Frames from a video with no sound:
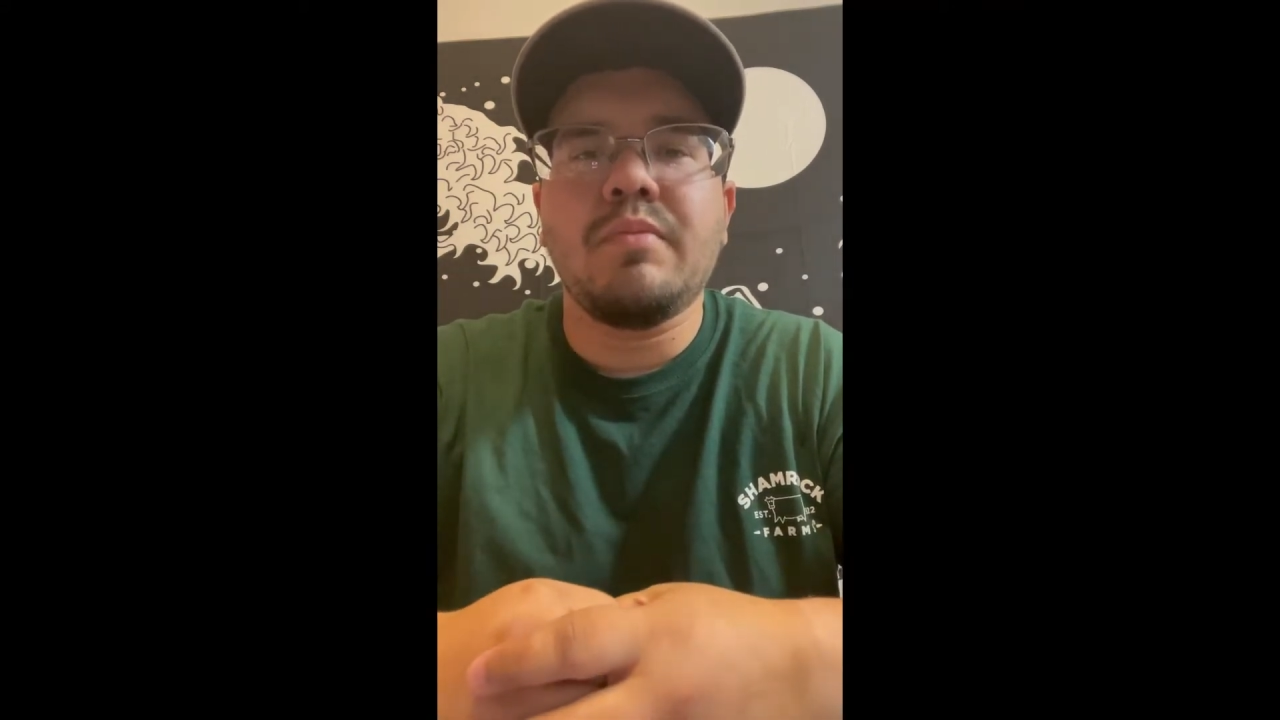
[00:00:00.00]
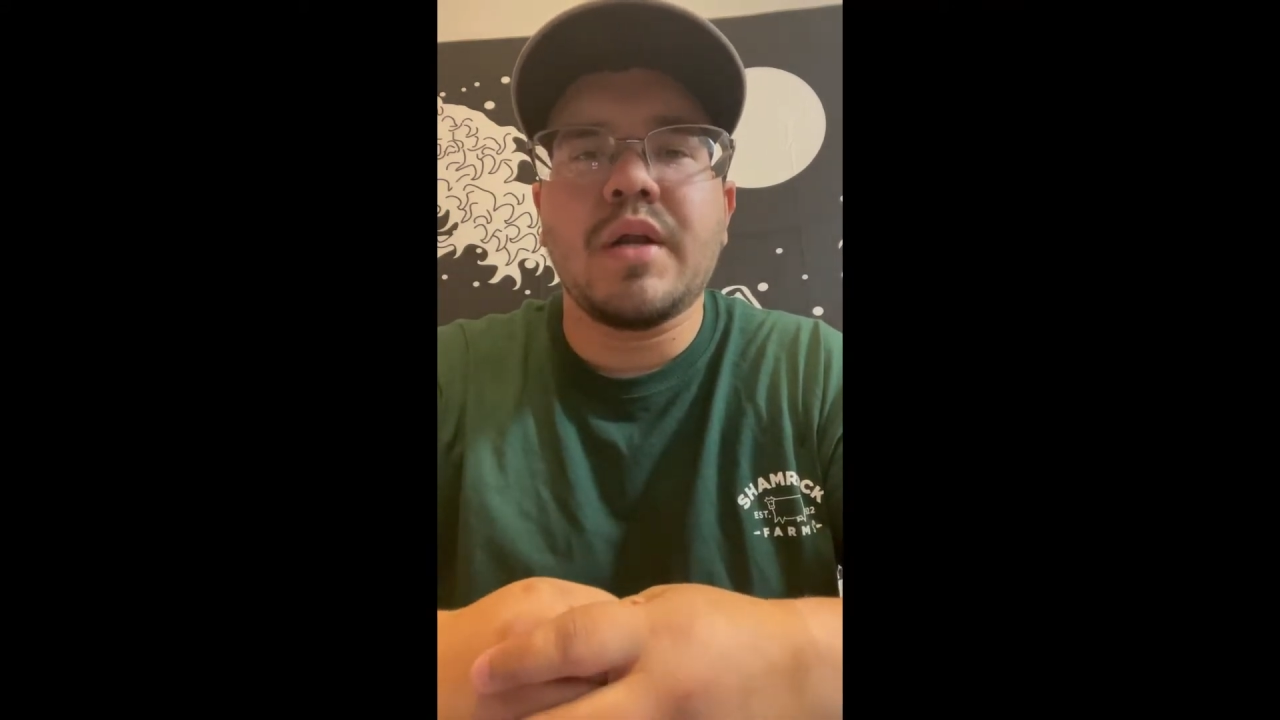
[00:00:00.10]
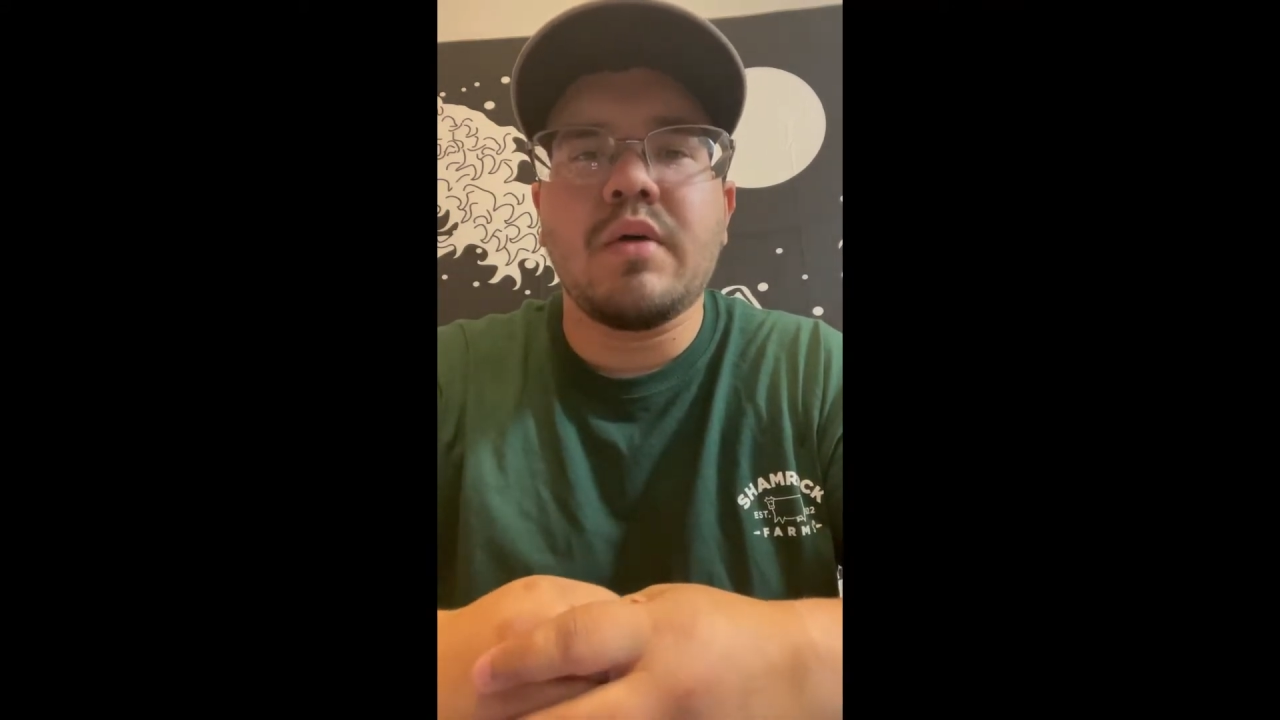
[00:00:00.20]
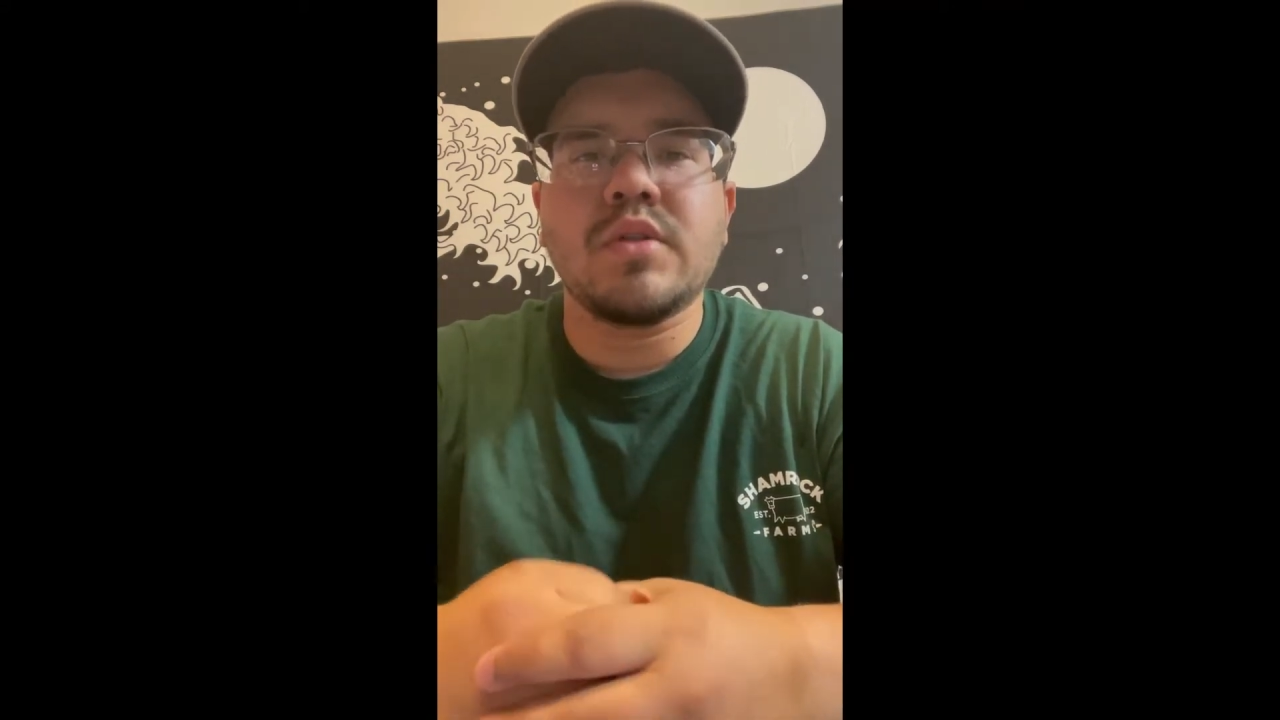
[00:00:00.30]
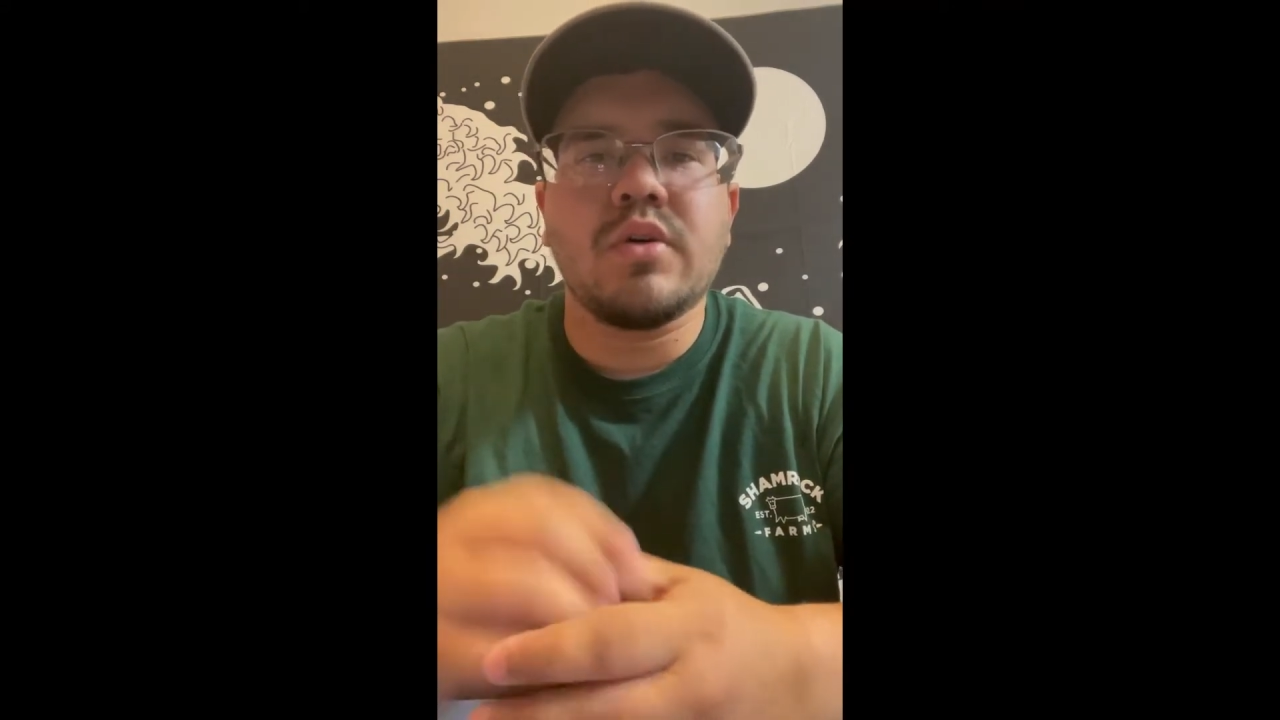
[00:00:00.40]
But
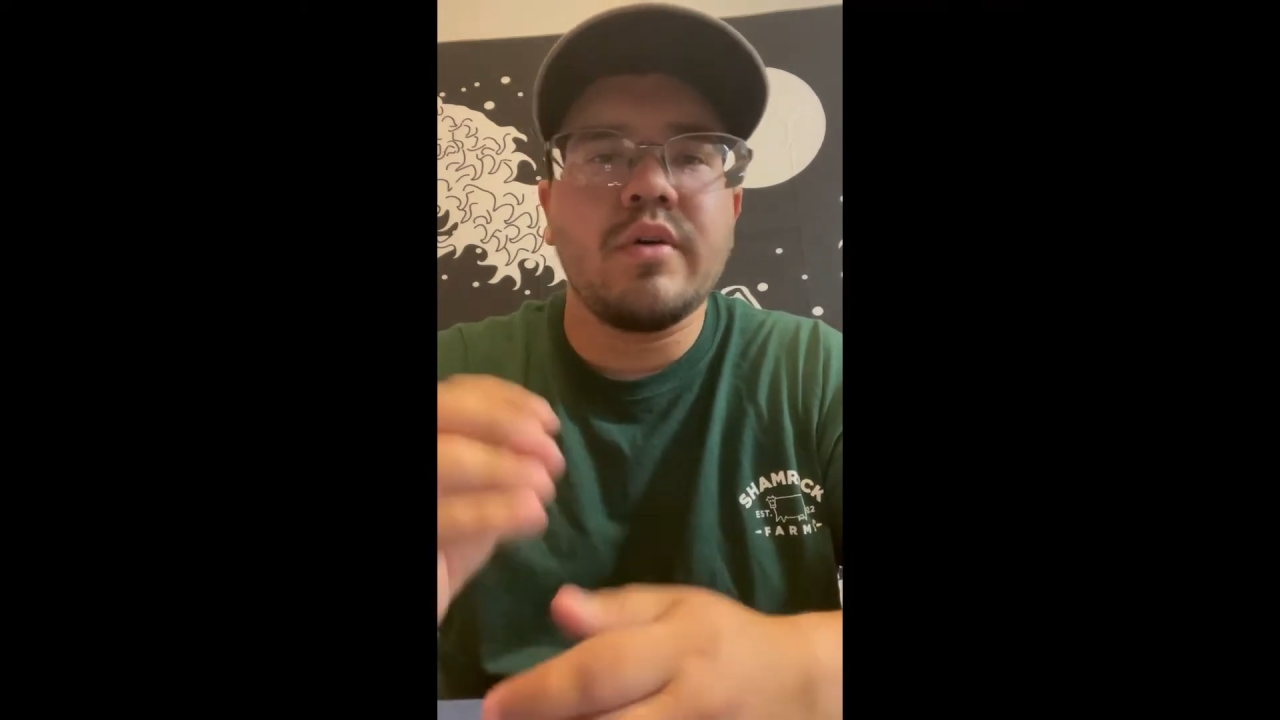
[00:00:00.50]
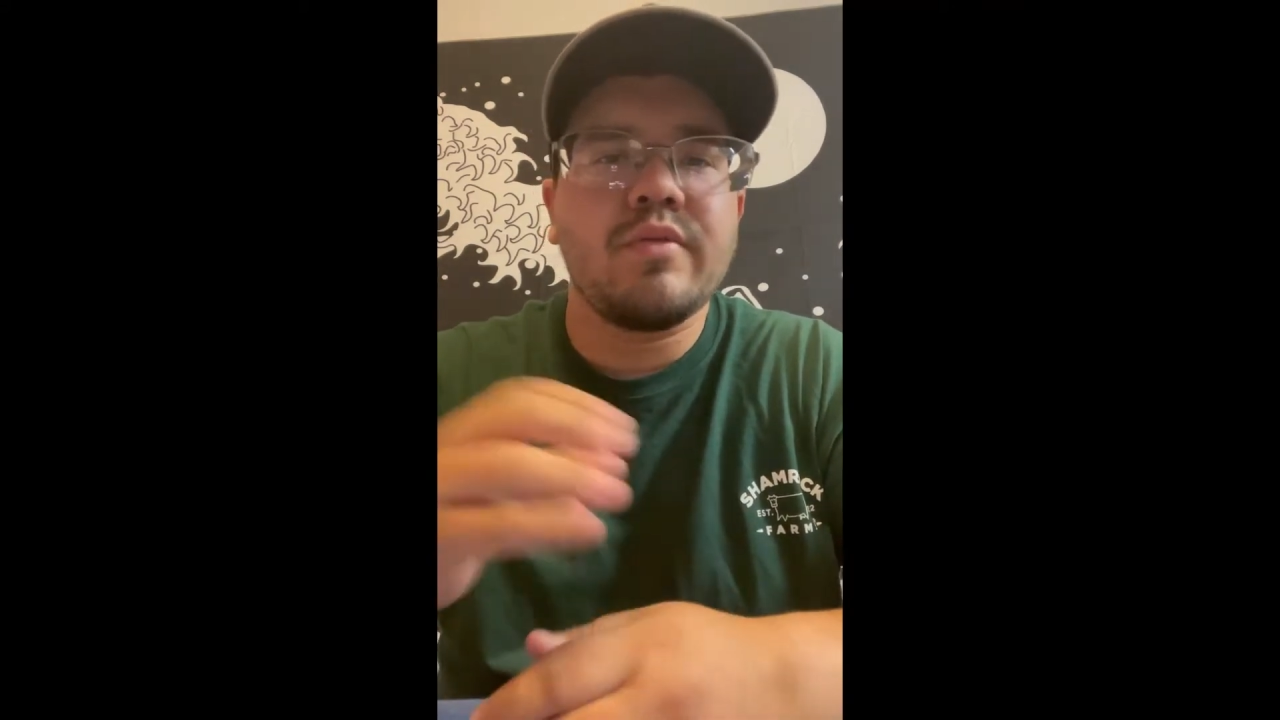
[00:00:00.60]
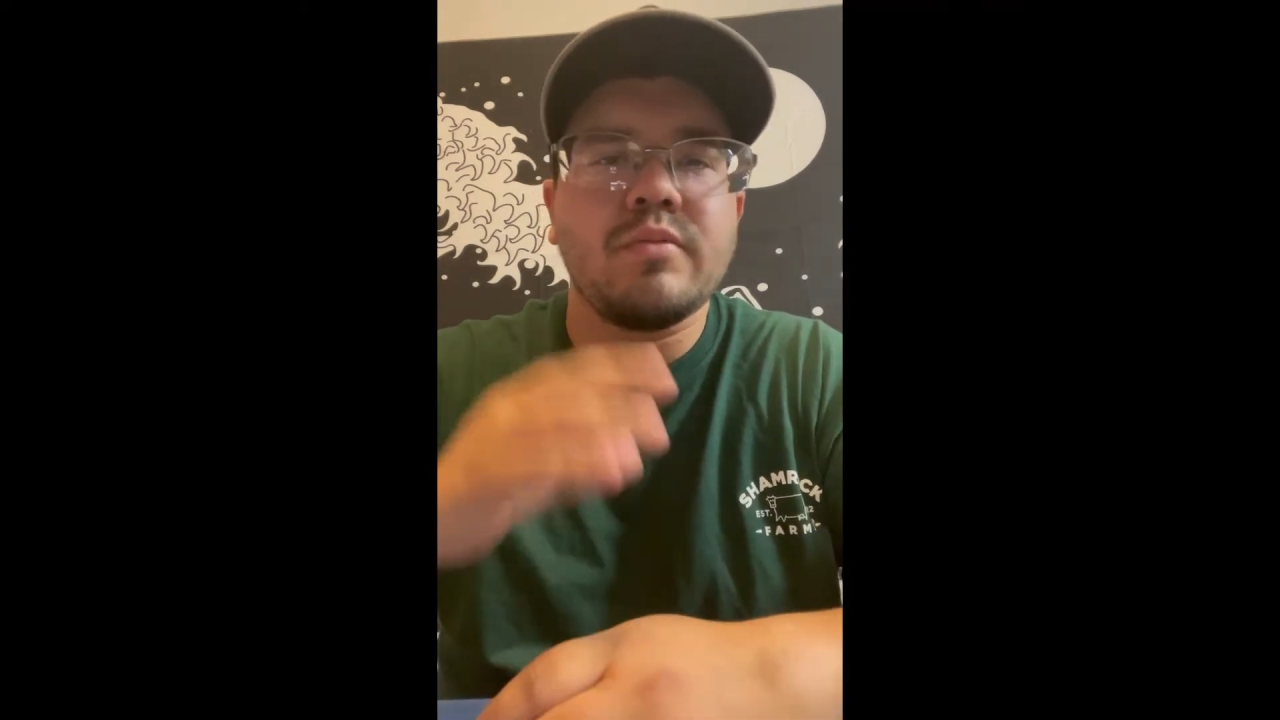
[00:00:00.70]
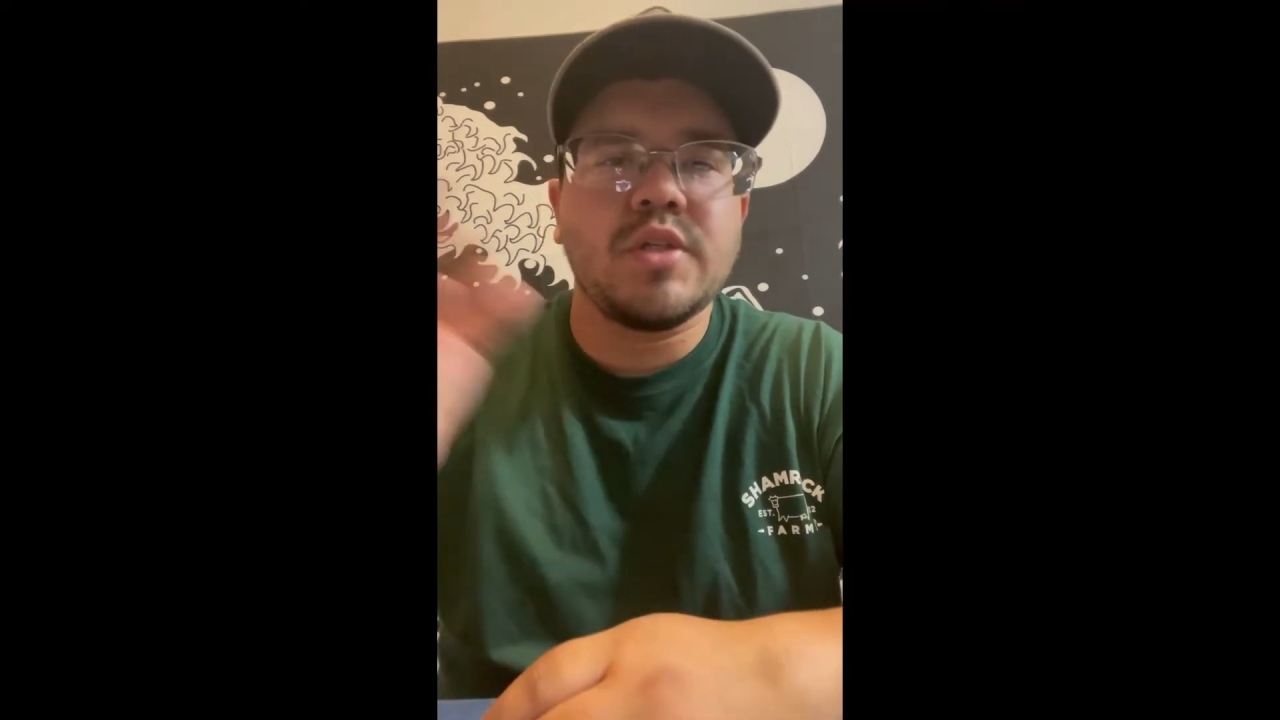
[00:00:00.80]
I was going from